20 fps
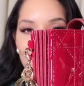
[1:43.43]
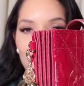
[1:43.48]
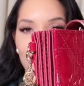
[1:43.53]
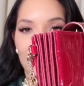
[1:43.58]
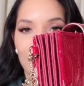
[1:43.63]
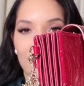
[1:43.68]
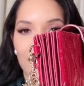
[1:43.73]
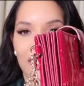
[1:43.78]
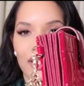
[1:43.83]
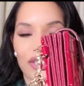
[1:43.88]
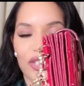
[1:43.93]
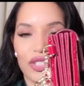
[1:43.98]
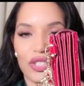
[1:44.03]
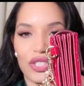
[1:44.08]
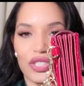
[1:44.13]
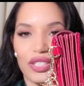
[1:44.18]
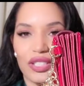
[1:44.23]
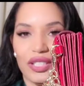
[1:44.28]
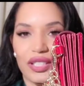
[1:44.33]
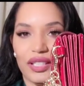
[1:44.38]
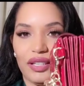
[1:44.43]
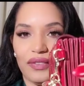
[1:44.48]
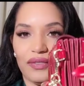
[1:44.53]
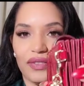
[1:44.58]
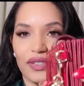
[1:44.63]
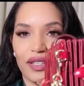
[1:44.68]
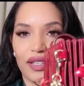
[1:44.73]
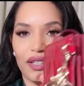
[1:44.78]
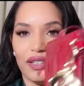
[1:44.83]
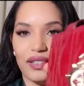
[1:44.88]
And I just love
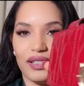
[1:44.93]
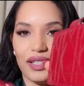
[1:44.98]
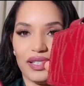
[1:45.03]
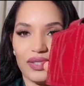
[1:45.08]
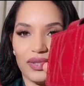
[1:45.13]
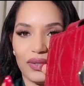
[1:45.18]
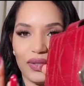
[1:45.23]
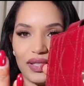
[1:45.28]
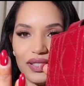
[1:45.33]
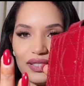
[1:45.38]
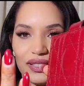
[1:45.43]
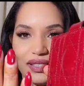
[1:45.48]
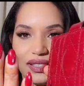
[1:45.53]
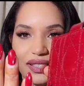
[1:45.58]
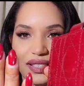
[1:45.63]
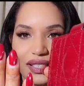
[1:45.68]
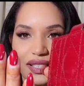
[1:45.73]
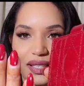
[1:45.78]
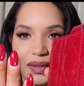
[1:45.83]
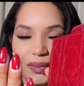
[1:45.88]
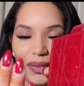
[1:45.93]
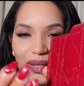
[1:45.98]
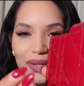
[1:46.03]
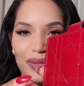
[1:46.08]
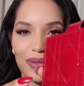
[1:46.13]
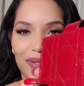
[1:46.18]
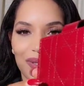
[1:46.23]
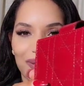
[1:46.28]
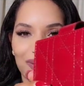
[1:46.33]
the color. As you guys could see, my nails